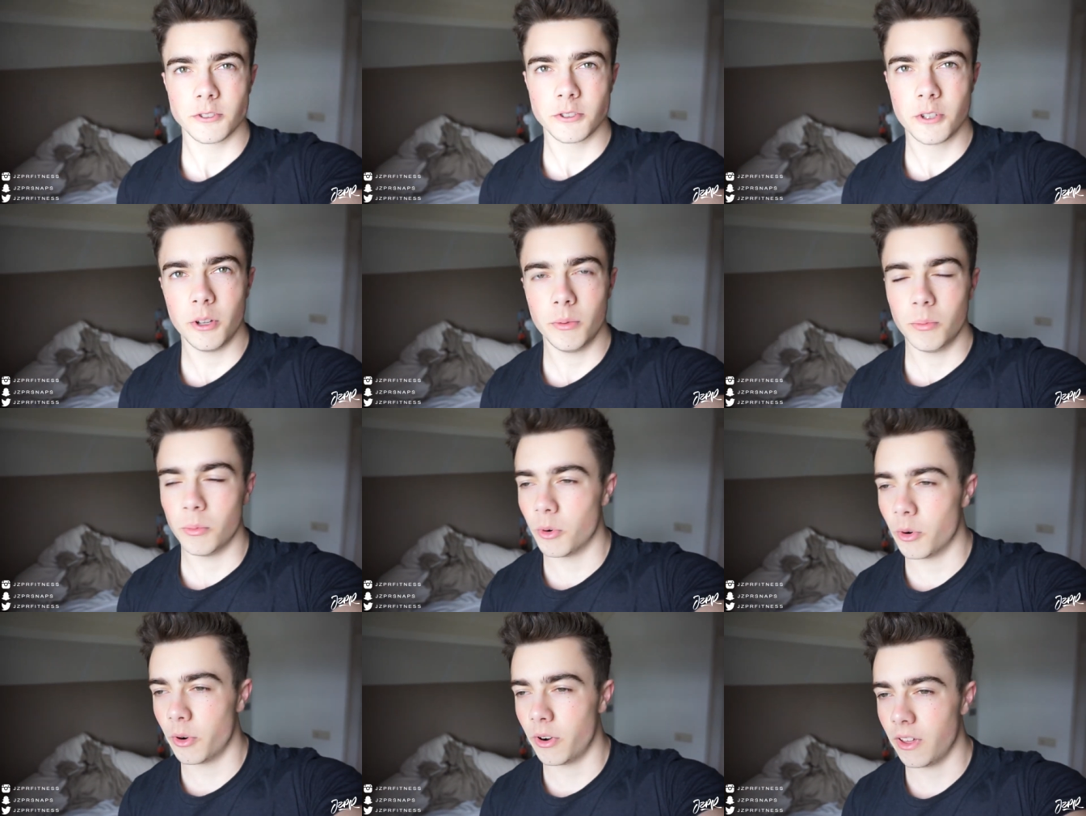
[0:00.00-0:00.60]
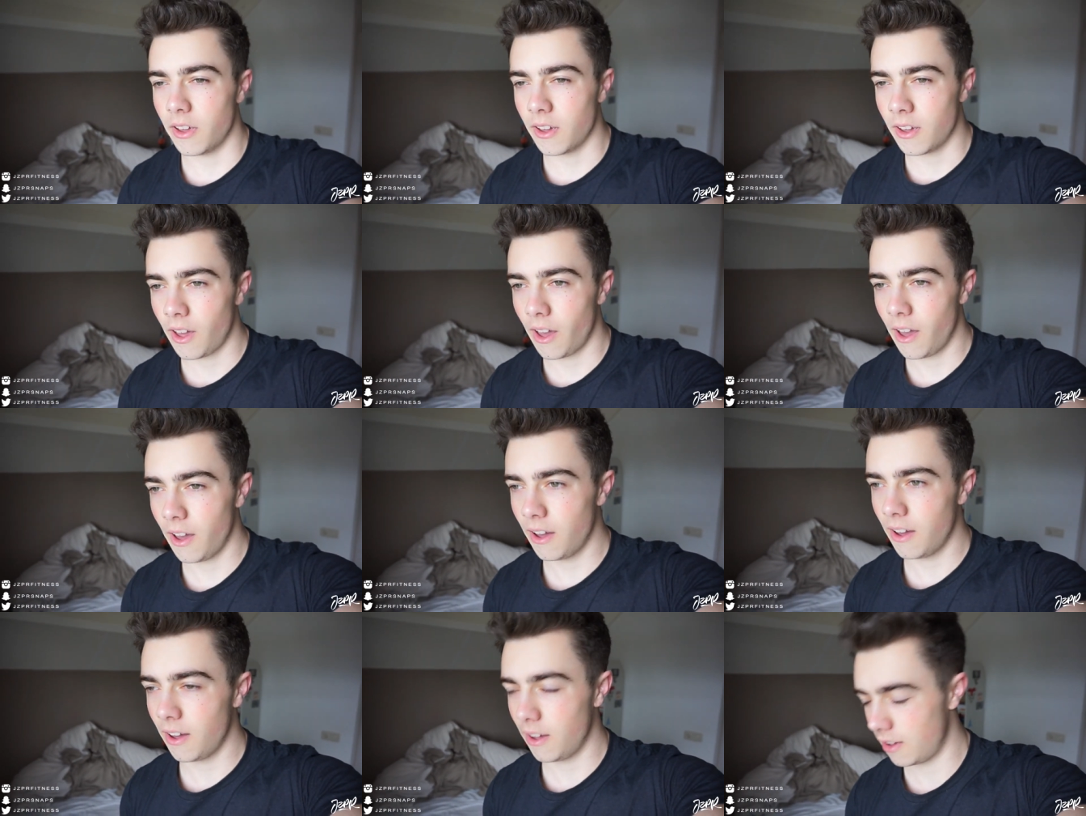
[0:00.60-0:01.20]
Good morning.
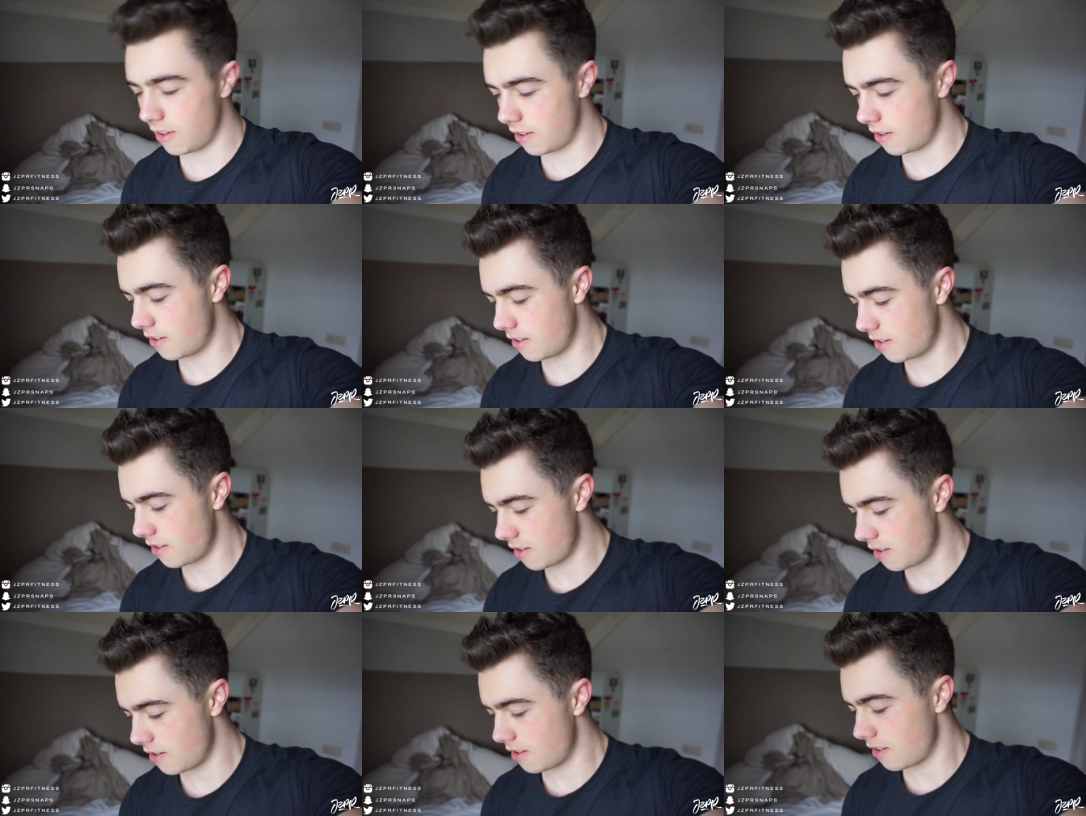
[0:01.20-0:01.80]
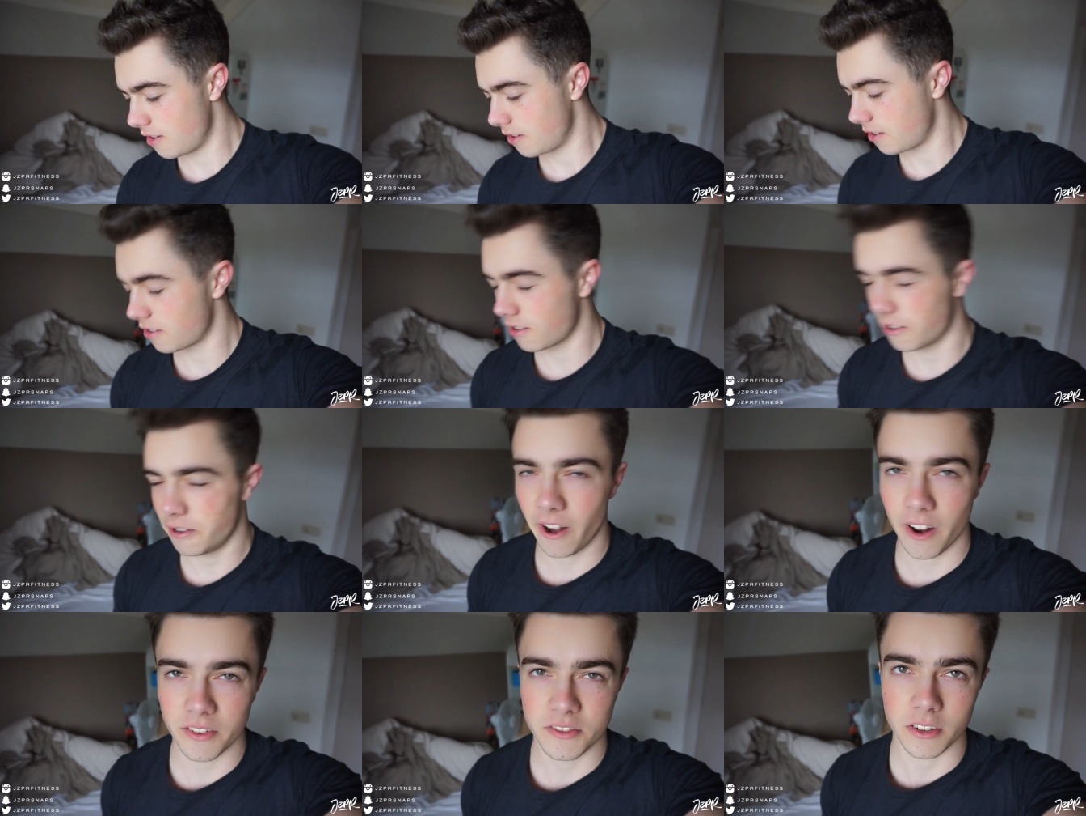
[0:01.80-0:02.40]

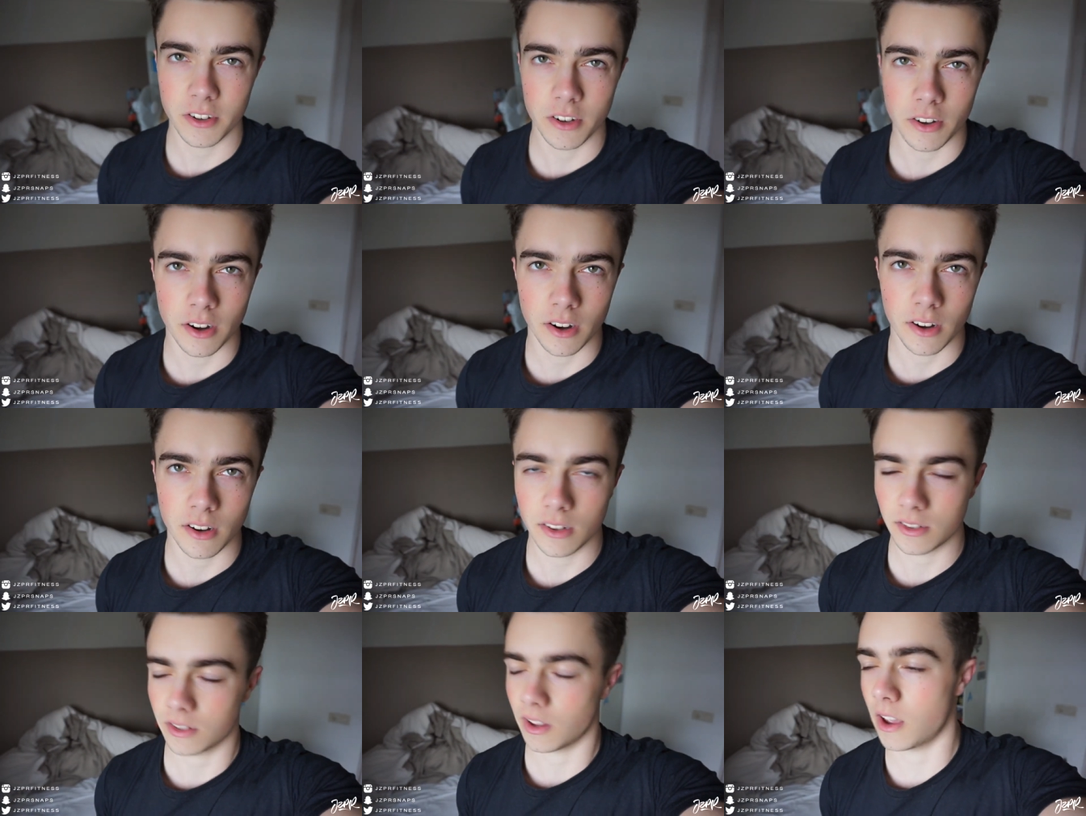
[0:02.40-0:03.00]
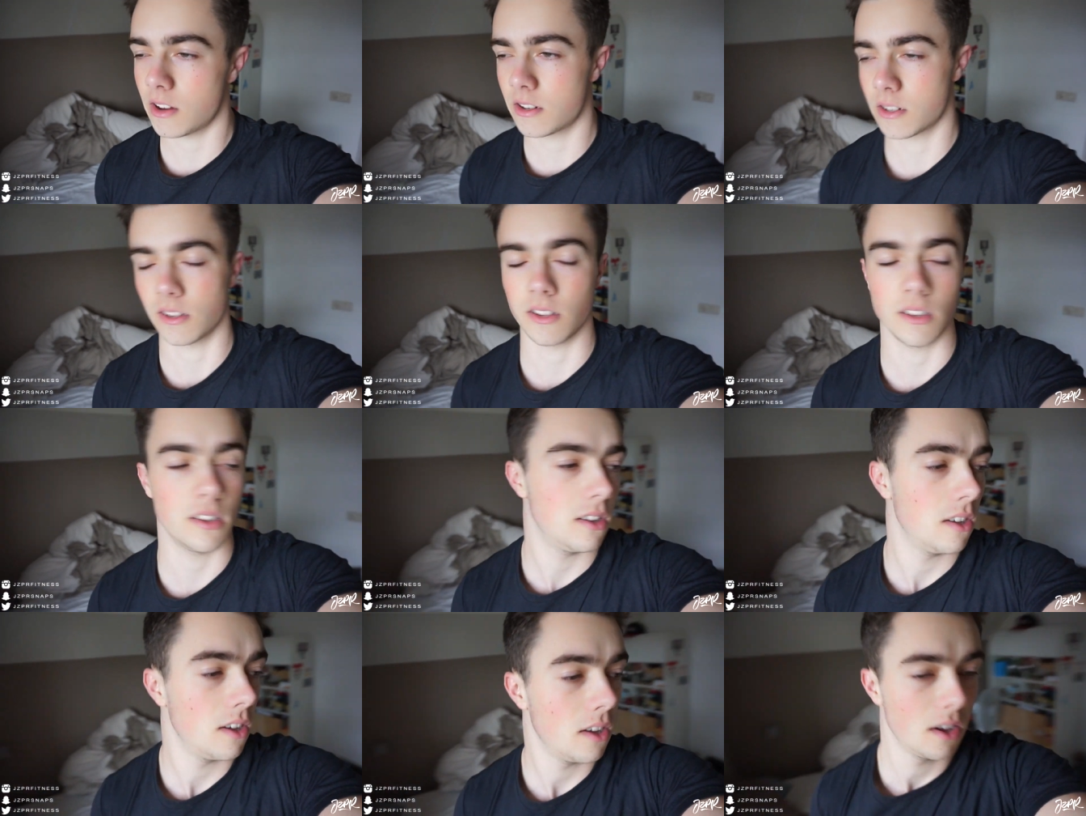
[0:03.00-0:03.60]
Good afternoon it is,
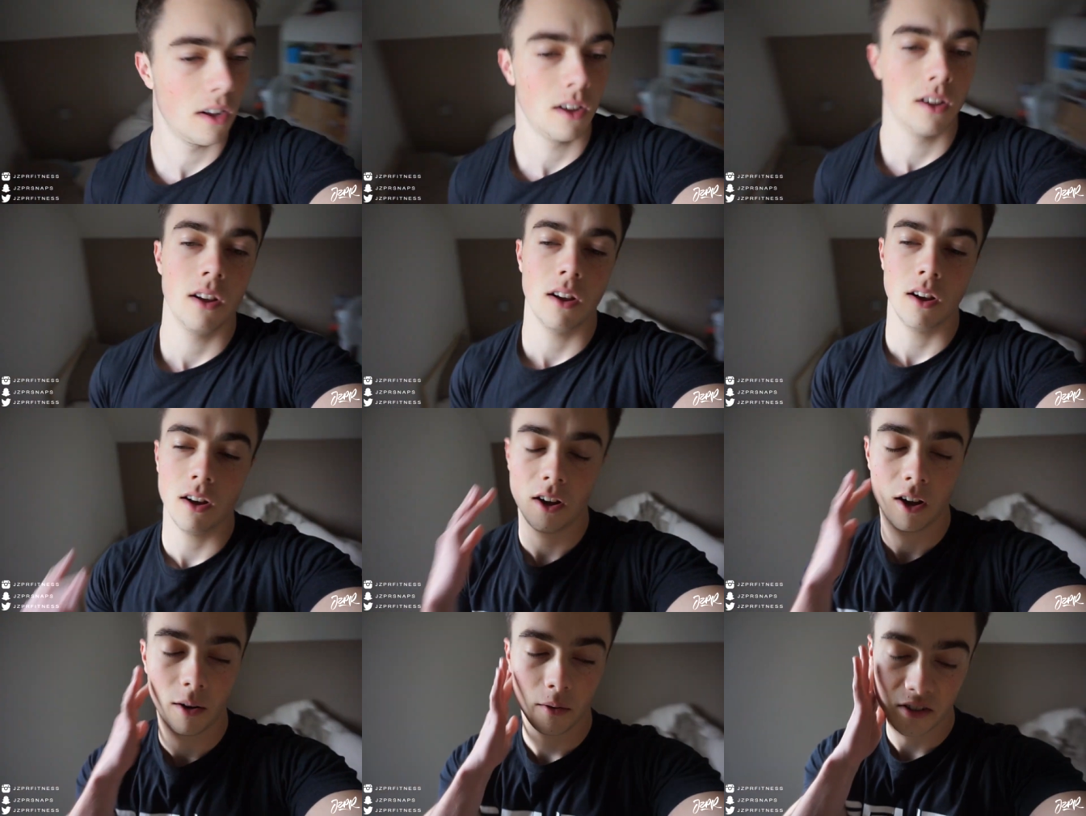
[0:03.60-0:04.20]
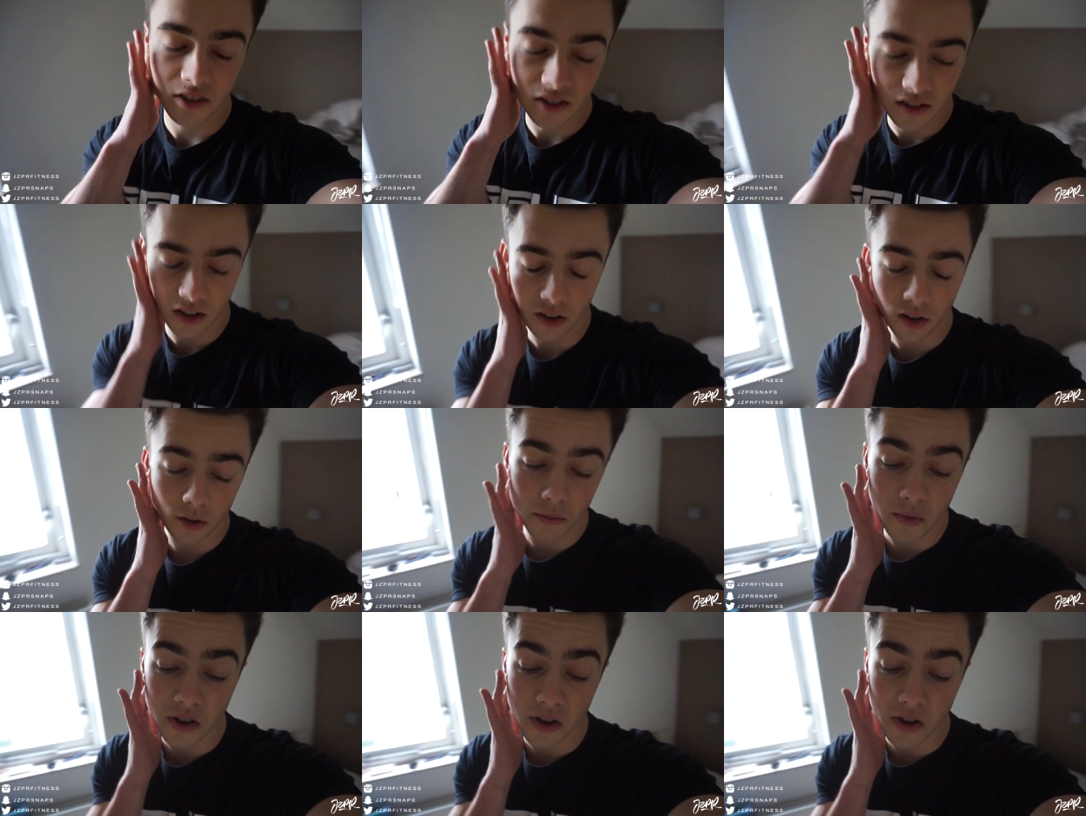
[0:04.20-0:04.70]
actually. Uh, it's still a